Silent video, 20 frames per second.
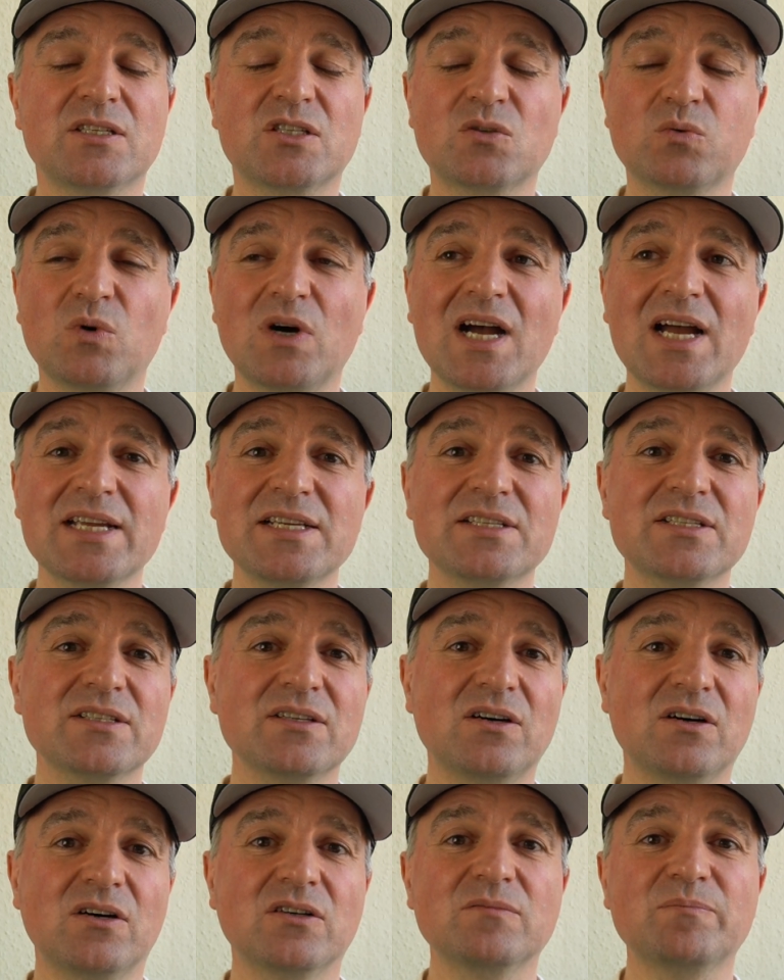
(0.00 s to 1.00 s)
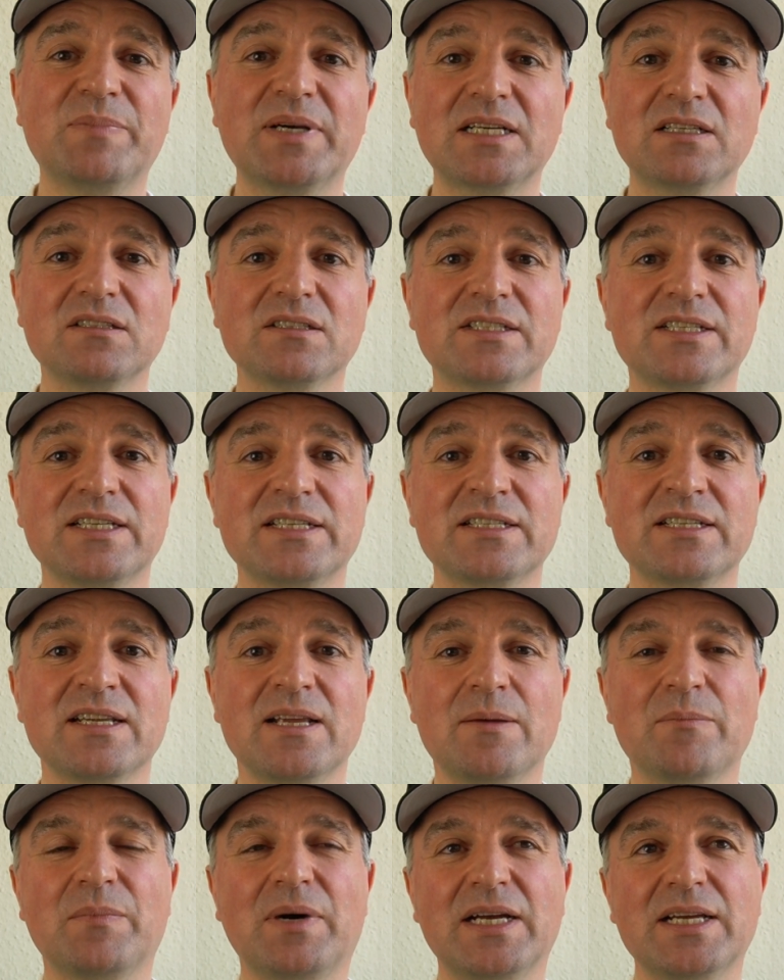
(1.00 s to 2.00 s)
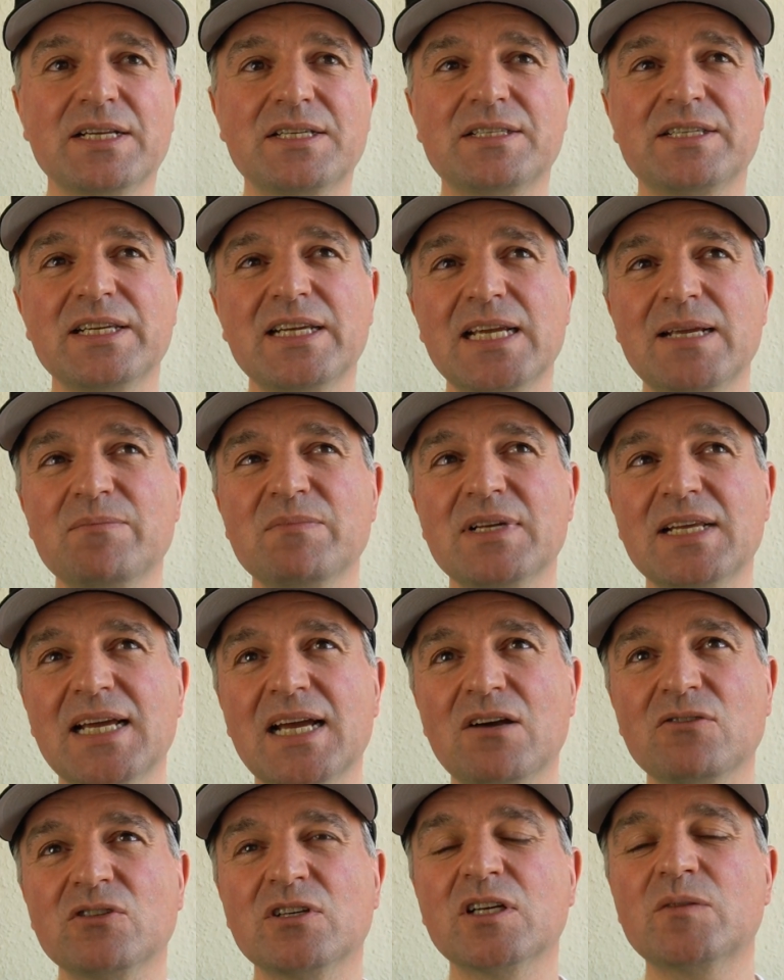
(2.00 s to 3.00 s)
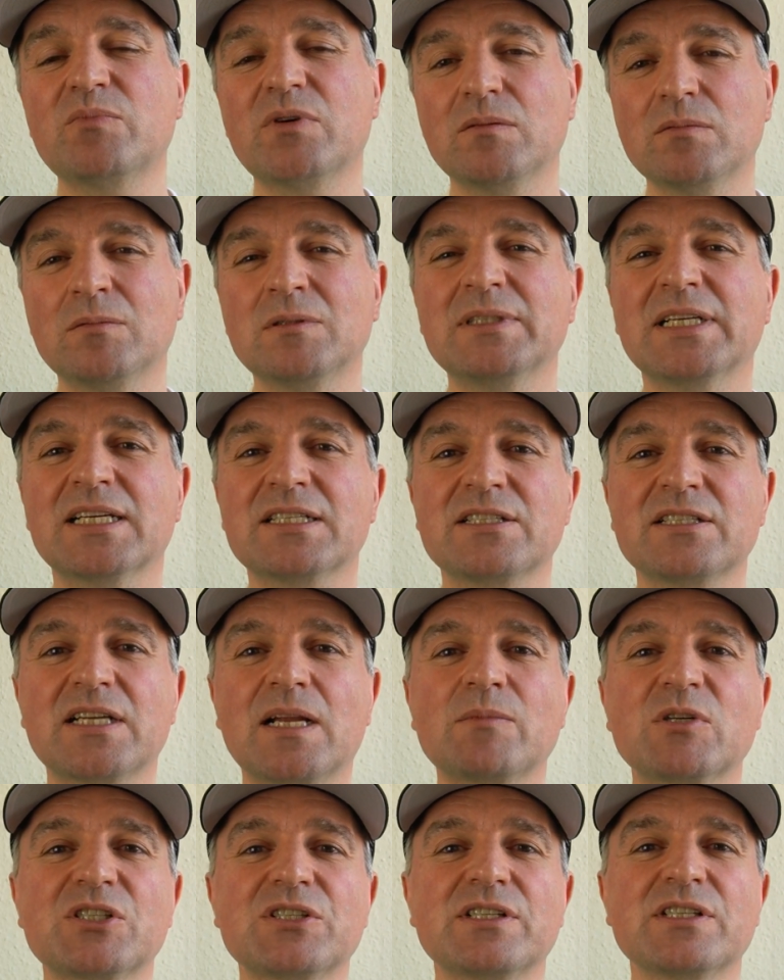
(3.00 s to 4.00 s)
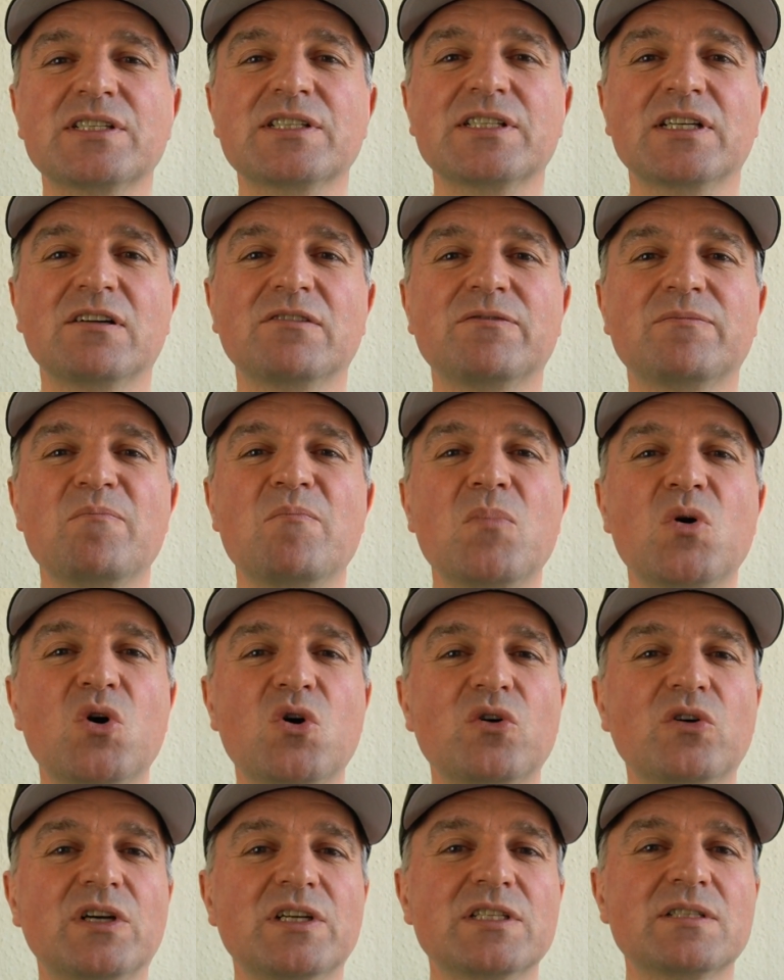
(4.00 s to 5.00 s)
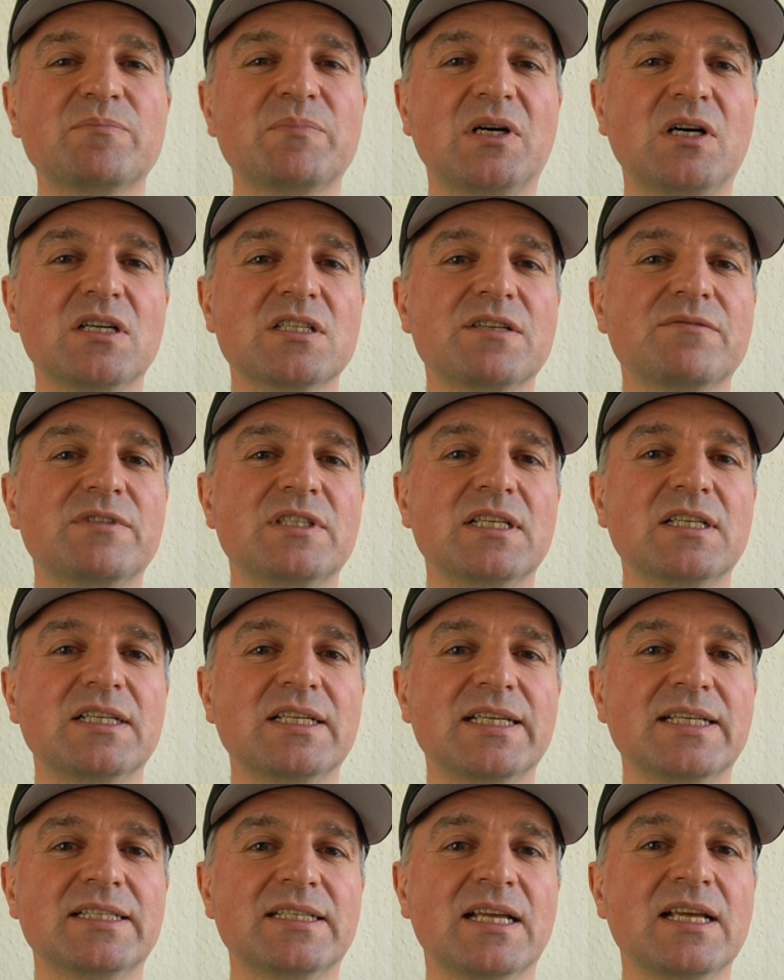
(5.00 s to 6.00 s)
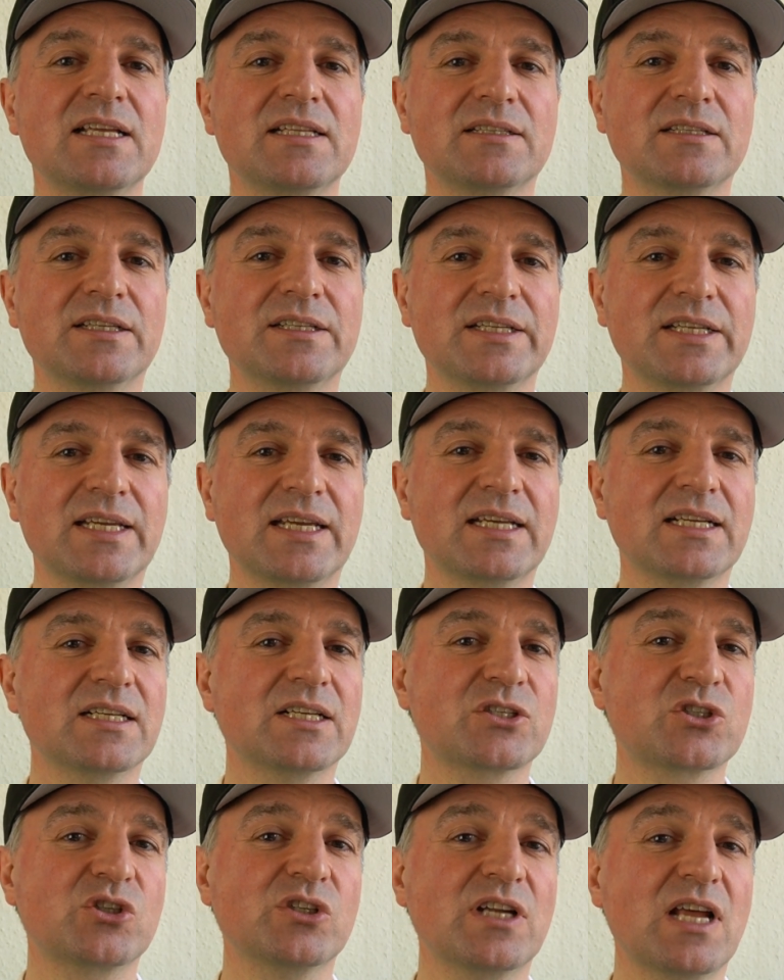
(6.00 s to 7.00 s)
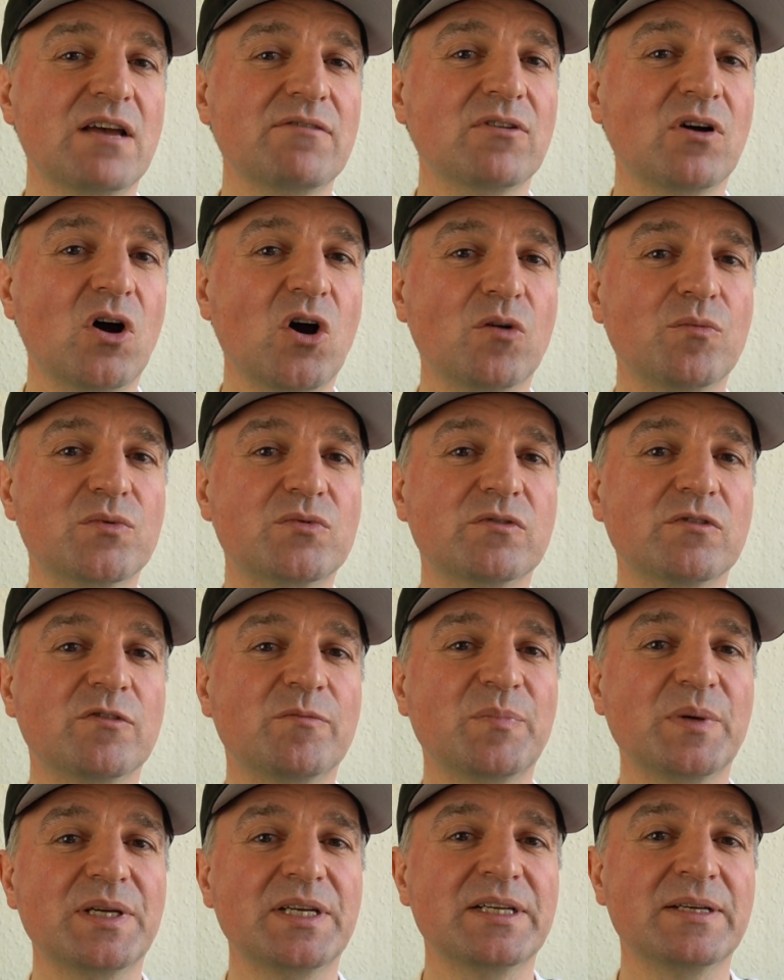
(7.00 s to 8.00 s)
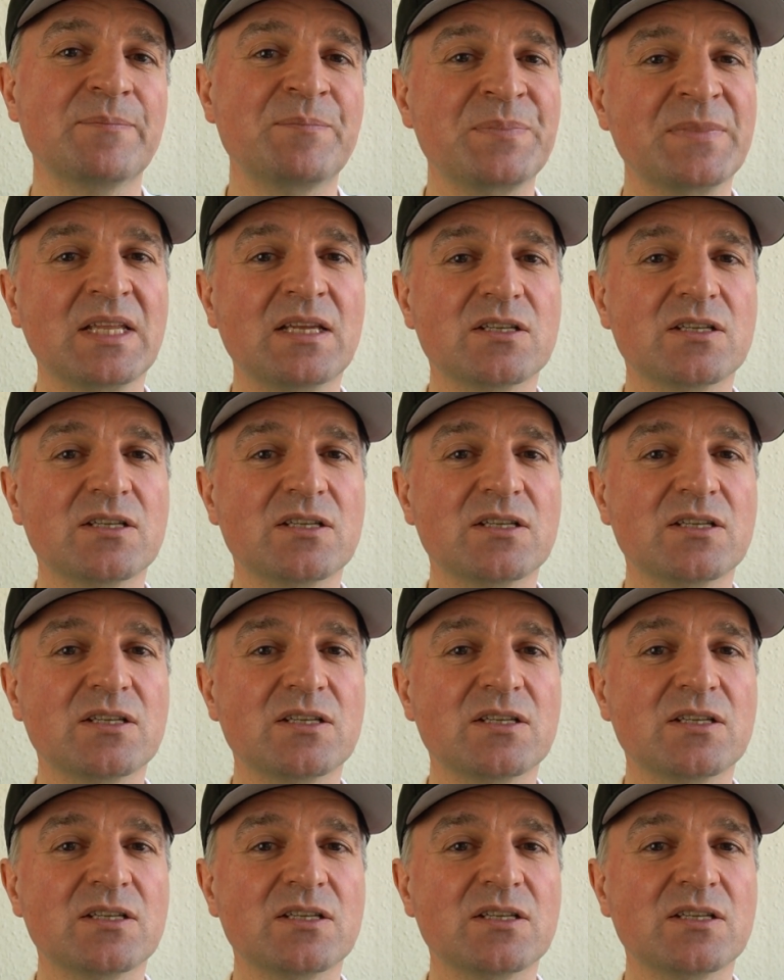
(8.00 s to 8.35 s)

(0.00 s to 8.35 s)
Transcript: twice on penalties, by a team now that had probably established itself more as part of the elite than the English could ever hope to have been.